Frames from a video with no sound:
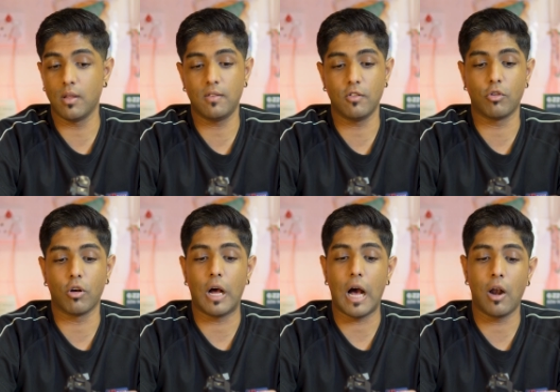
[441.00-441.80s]
this is
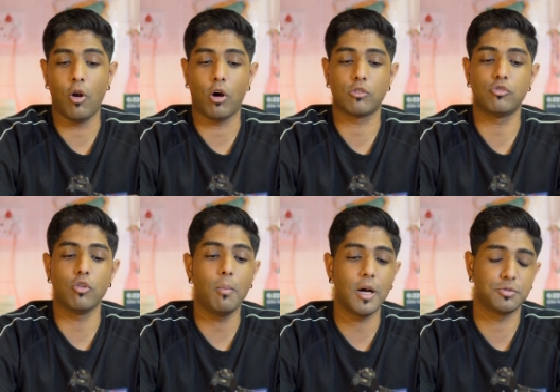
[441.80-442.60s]
gonna unlock
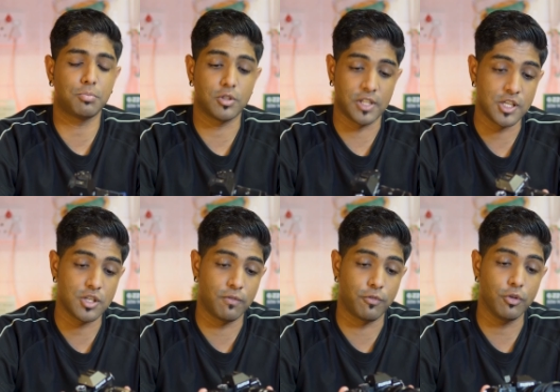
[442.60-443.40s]
so much
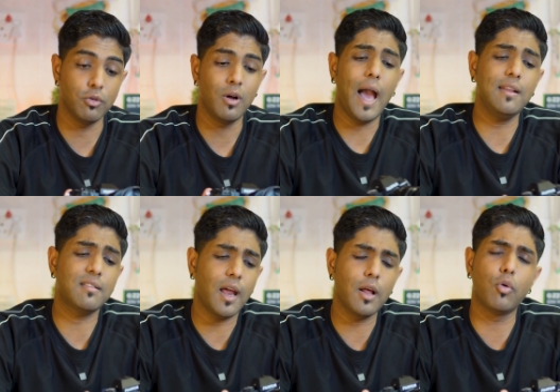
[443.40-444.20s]
potential for you. And it's
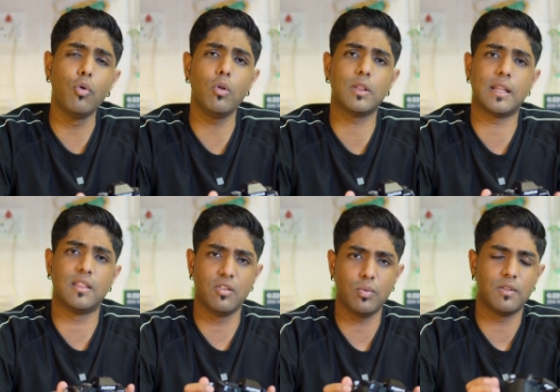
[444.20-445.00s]
kind of cool that
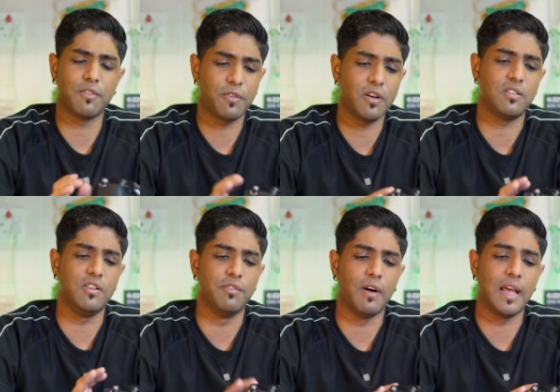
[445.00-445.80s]
this was the first
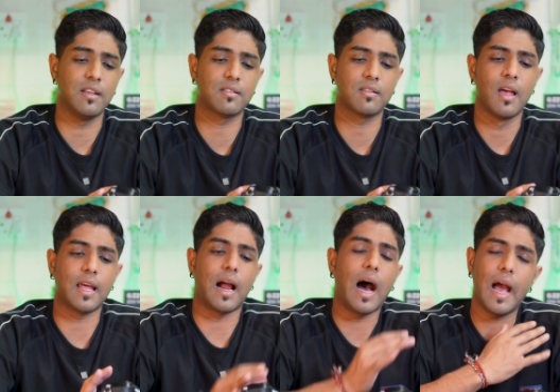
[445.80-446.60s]
device
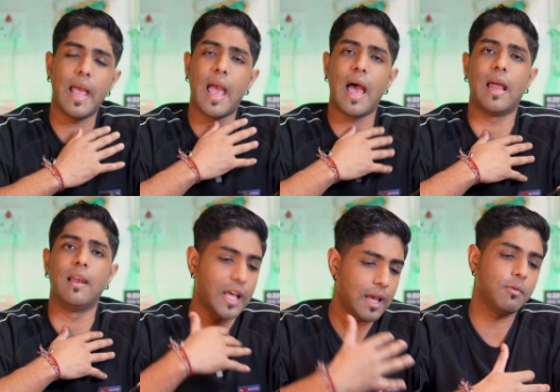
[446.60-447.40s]
that I
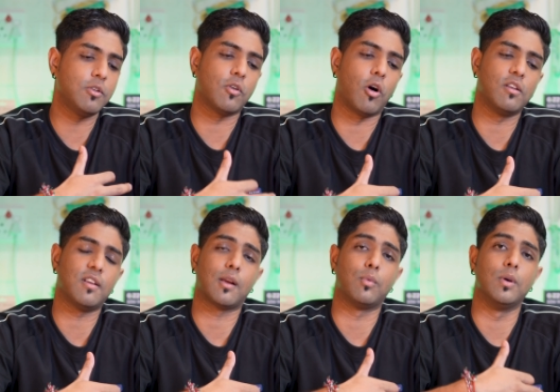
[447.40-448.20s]
had came into
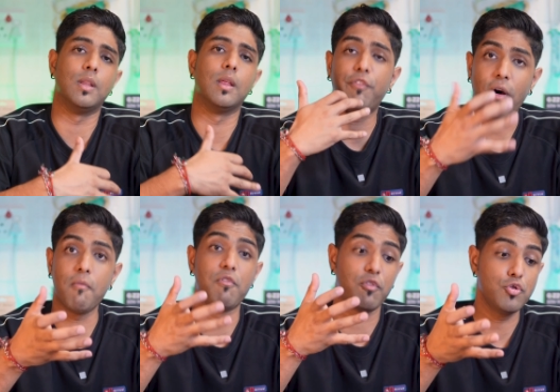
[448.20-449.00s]
contact with
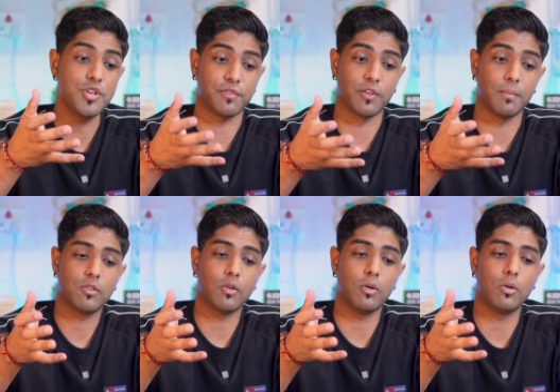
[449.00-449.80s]
from Fujifilm.
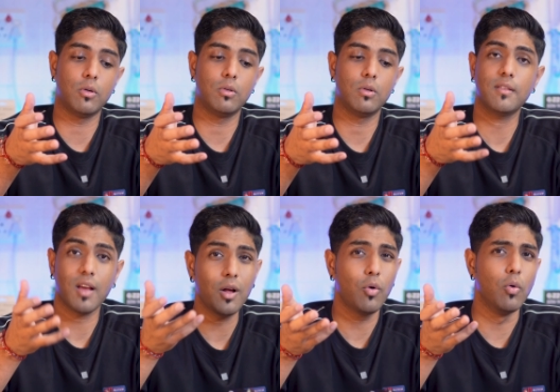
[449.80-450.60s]
So it's
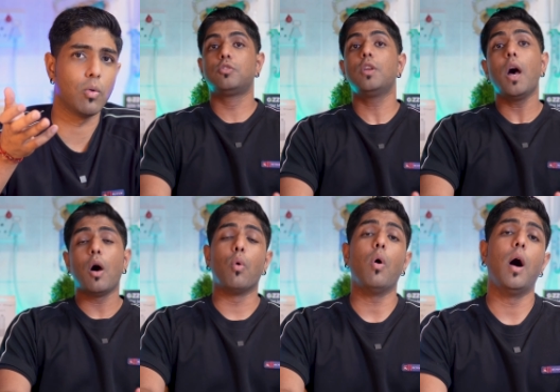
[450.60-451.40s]
kind of cool. So
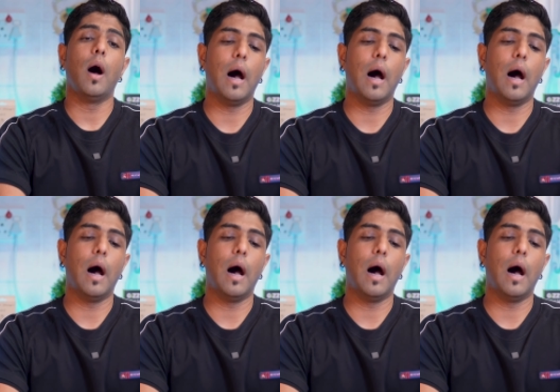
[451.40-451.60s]
now,